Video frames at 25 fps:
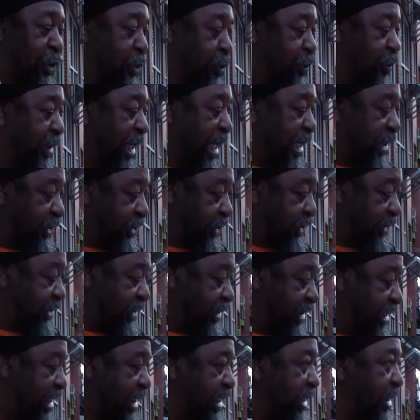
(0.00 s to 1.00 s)
You plant your
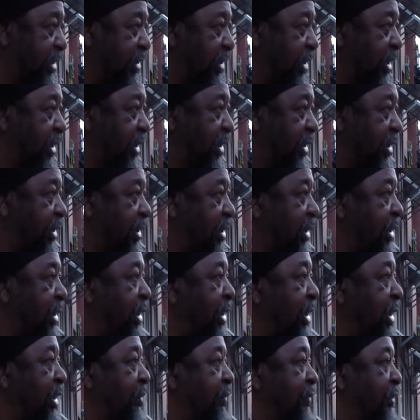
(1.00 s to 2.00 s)
seed in her,
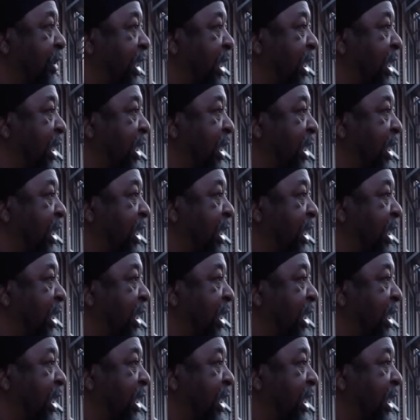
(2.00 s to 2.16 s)
mm-hmm.